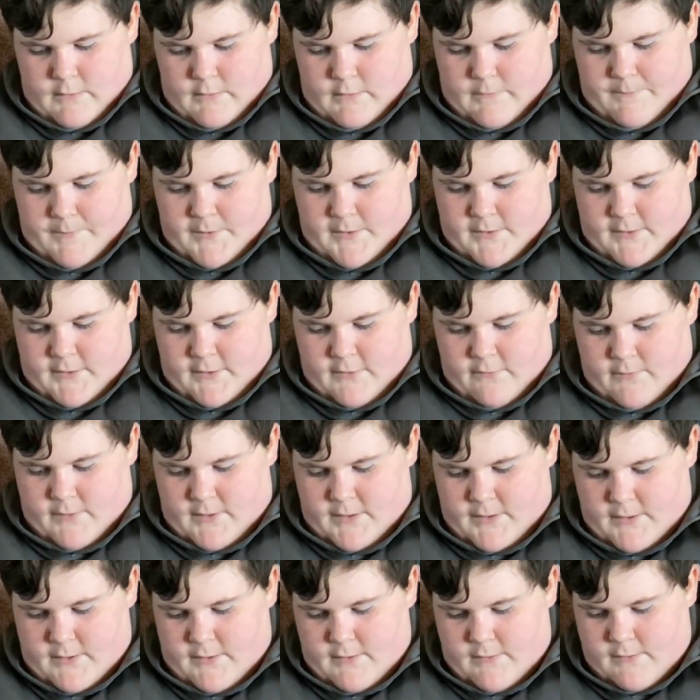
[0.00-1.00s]
Put this one
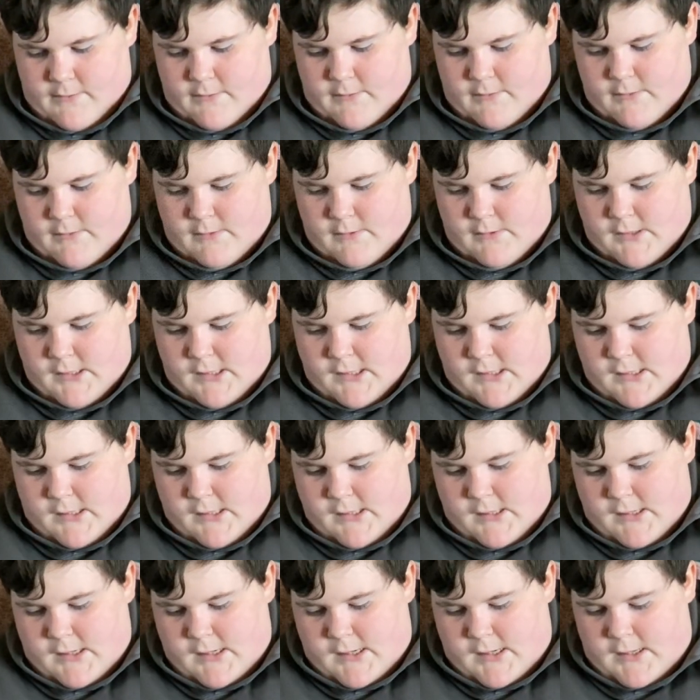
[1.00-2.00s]
in.
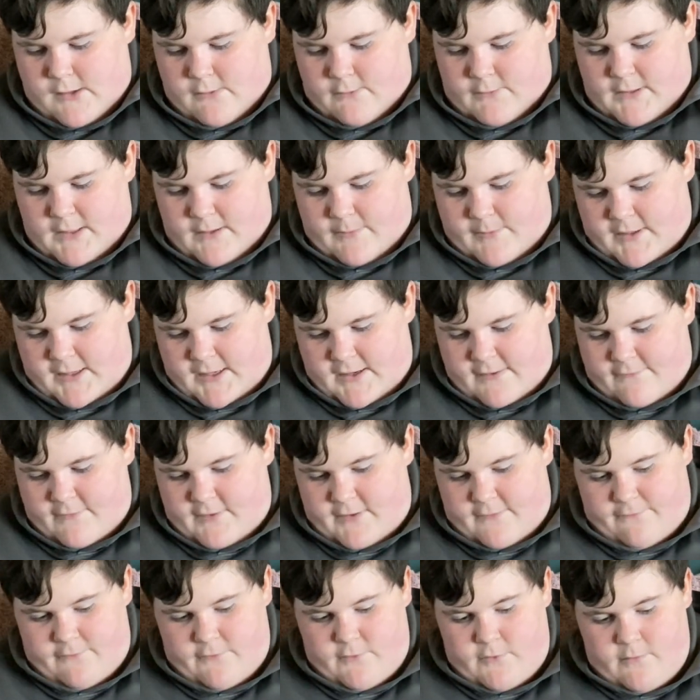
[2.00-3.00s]
I don't think I'm gonna have
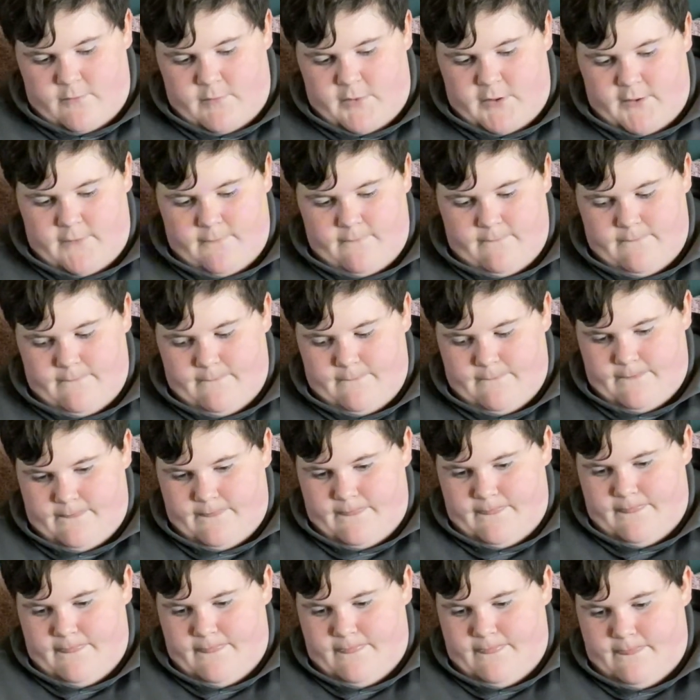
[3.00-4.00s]
enough room, but
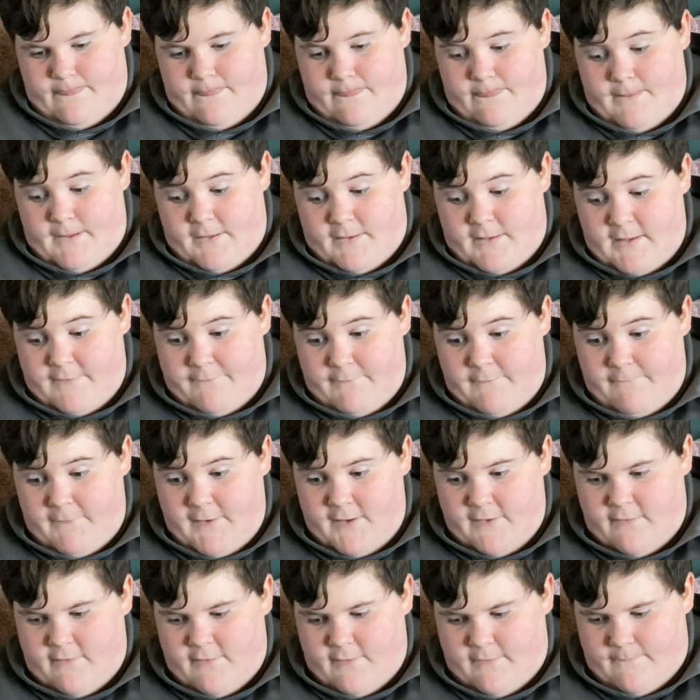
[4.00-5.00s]
let's see if it
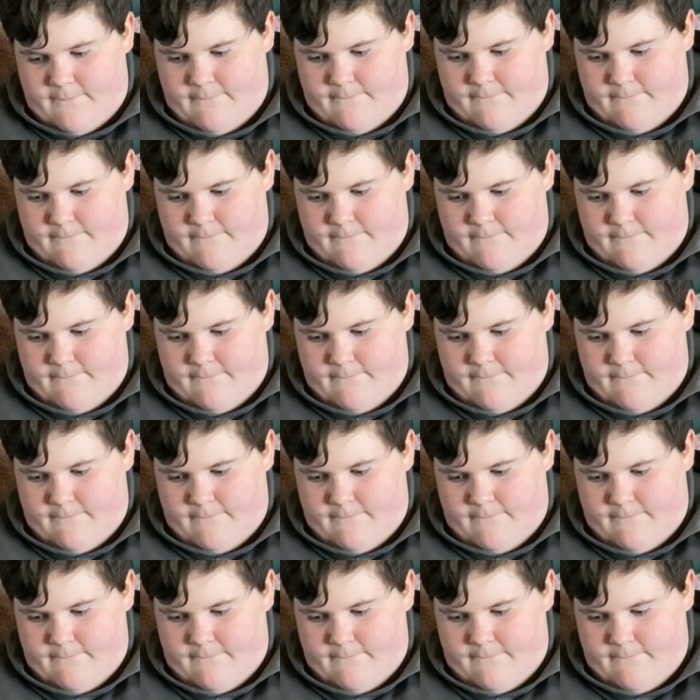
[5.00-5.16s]
fits.